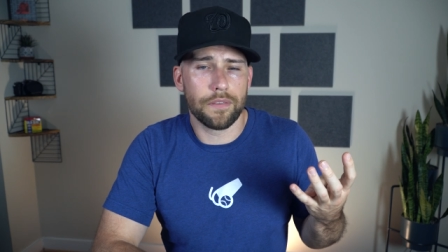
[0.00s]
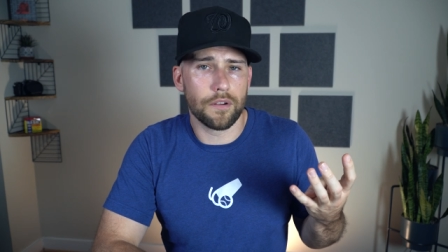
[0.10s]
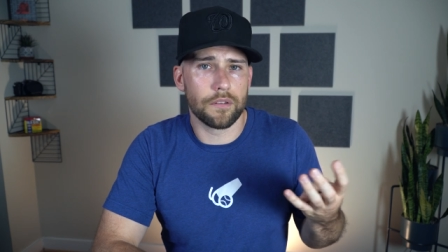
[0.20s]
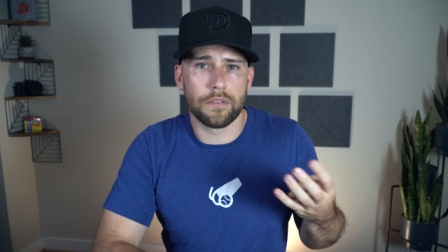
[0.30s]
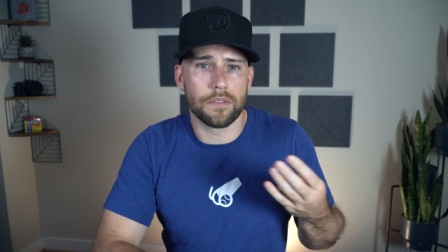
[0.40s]

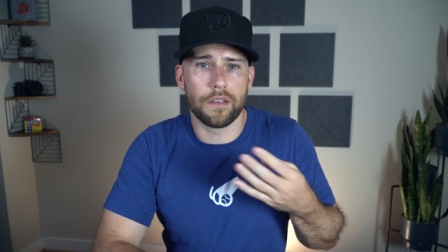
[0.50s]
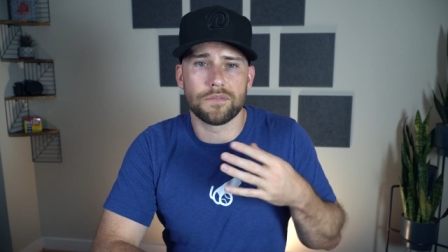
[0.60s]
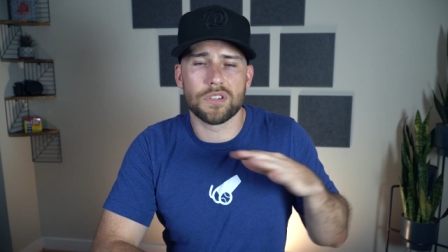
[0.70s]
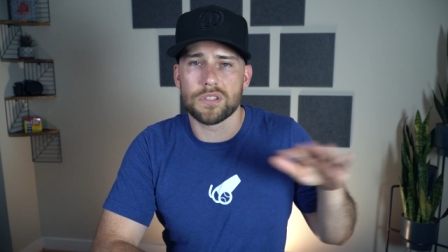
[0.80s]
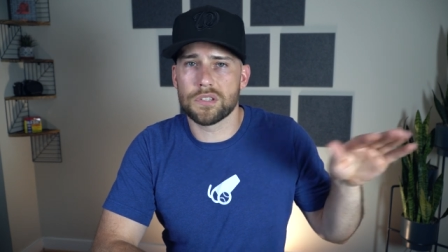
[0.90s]
They're
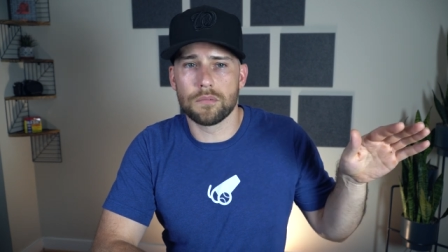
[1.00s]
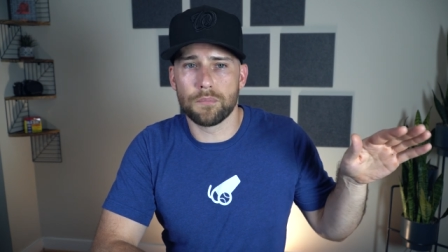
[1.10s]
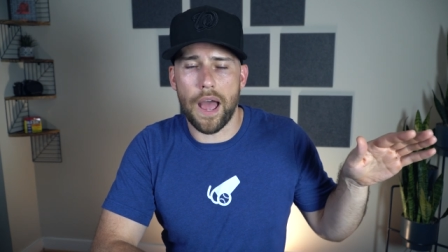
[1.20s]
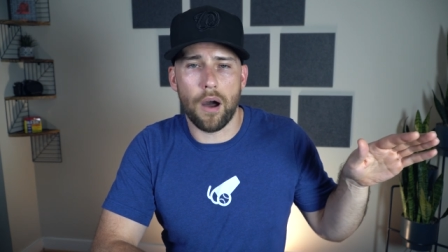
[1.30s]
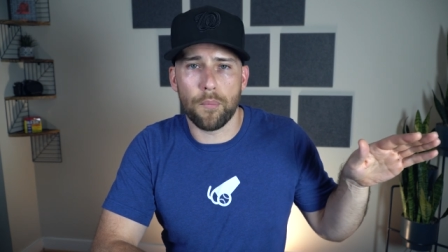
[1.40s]
they've just
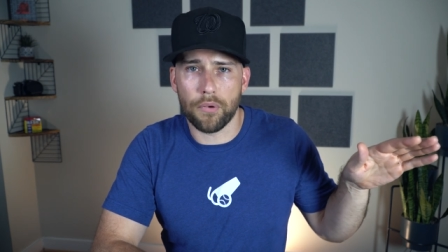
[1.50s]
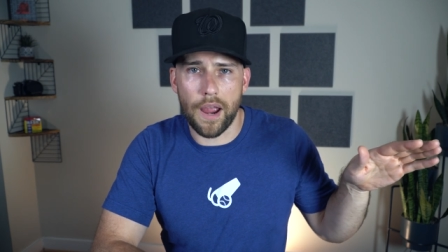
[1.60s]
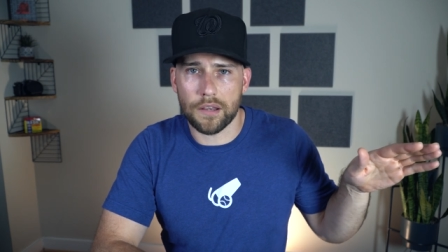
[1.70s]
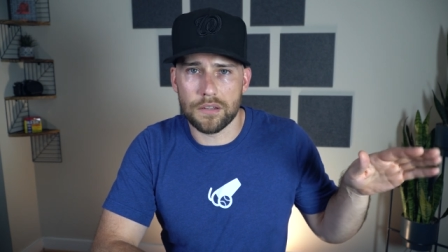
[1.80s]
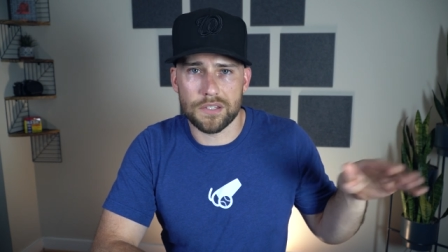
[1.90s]

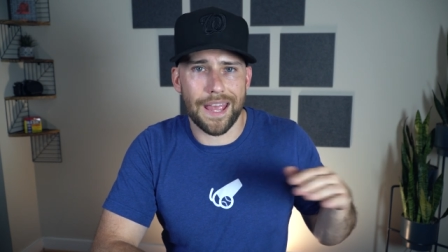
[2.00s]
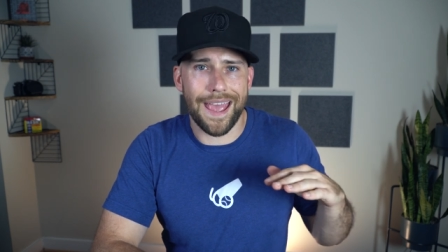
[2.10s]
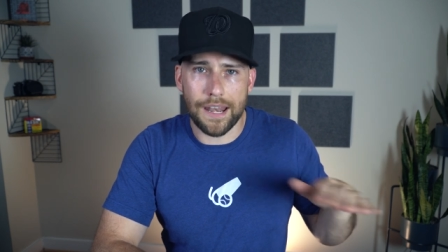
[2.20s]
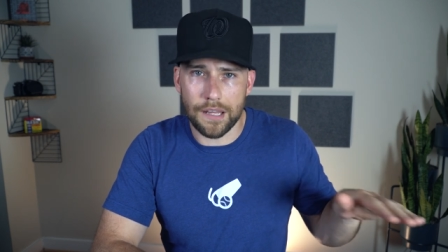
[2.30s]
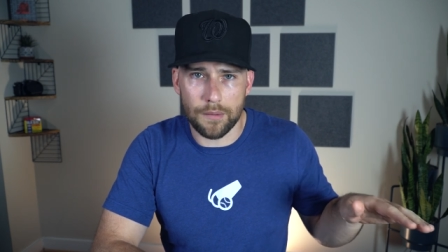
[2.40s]
outpracticed
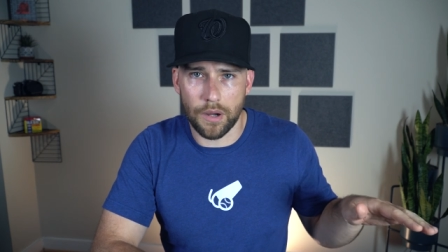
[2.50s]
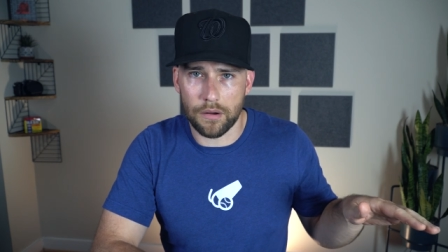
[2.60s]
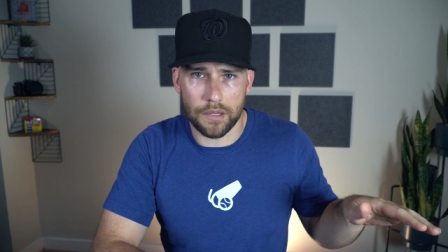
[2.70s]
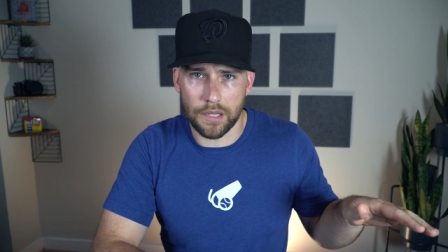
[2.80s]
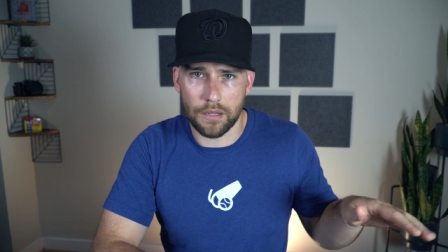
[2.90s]
any
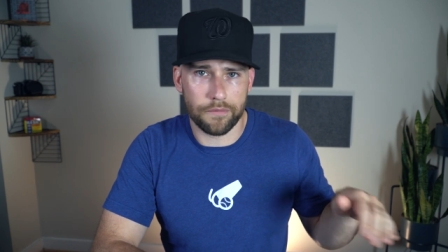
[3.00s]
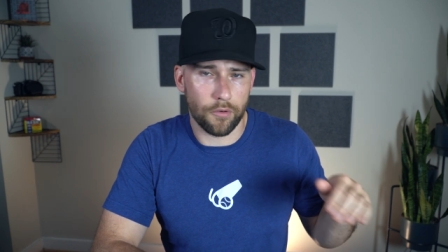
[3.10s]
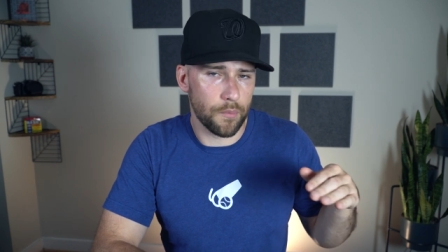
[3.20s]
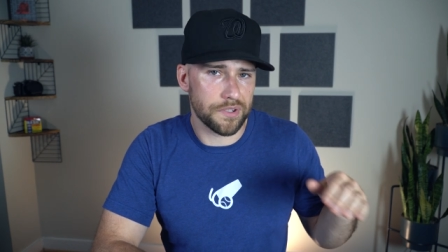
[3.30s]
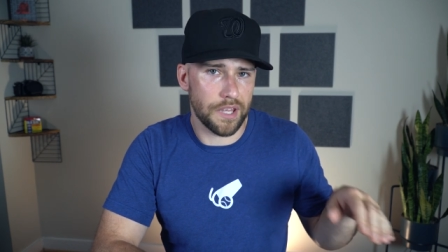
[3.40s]
American kid
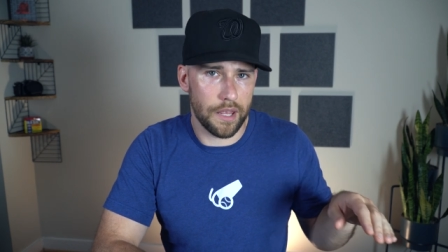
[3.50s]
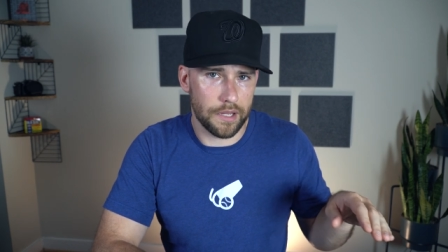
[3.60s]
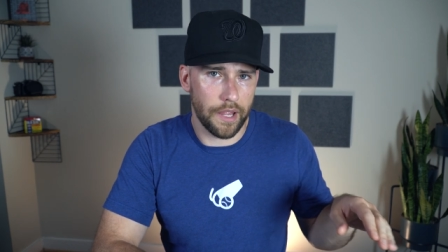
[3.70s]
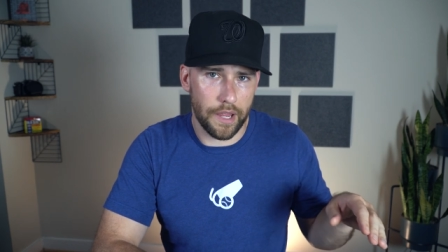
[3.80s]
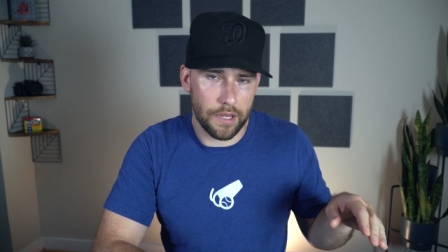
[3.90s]
for almost
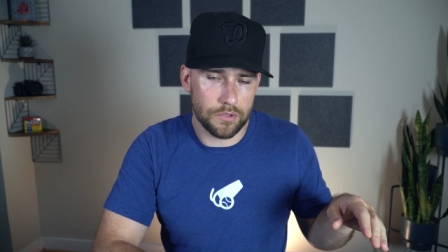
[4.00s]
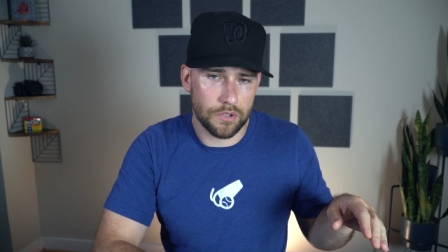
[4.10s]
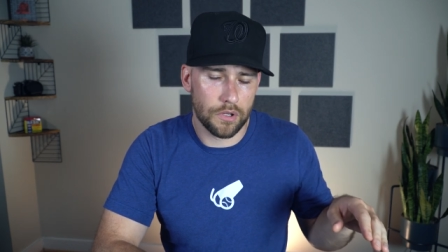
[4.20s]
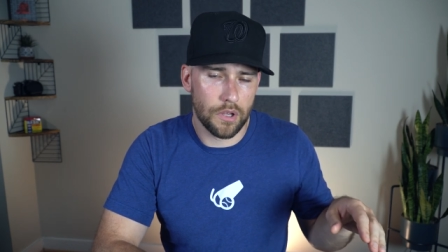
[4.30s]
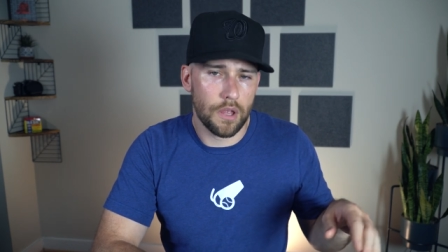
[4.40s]
any age.